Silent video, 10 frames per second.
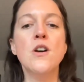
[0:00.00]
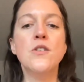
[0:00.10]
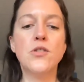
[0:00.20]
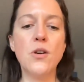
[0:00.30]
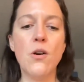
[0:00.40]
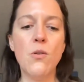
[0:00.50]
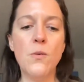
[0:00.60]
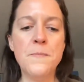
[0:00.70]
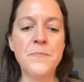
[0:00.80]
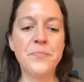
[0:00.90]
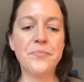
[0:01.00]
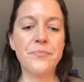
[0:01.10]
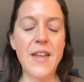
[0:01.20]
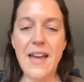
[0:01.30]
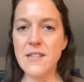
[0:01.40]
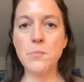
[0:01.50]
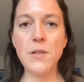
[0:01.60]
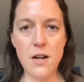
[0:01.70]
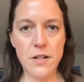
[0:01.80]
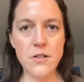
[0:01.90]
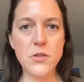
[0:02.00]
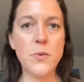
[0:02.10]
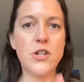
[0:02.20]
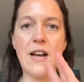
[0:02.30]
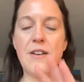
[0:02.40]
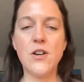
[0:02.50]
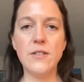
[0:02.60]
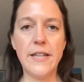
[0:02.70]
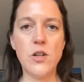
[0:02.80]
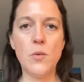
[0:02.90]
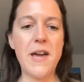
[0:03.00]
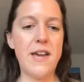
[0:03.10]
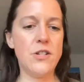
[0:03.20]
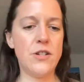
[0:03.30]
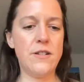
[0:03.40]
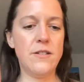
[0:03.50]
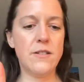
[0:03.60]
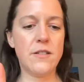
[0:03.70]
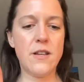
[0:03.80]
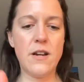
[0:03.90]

So as bloggers, we should have our legal pages,